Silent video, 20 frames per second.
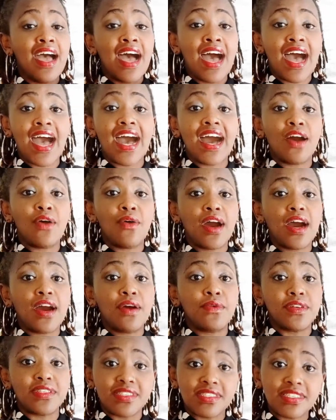how
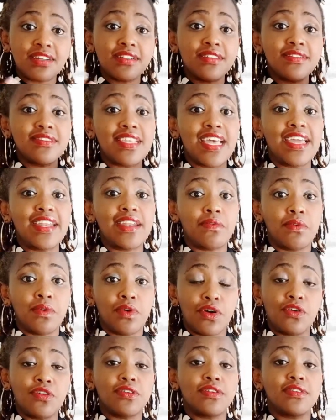our cells and our
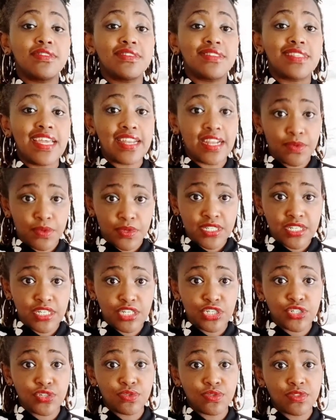organs and our
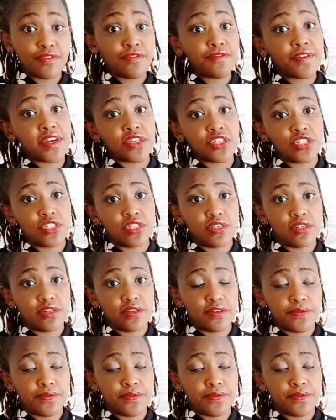tissues function.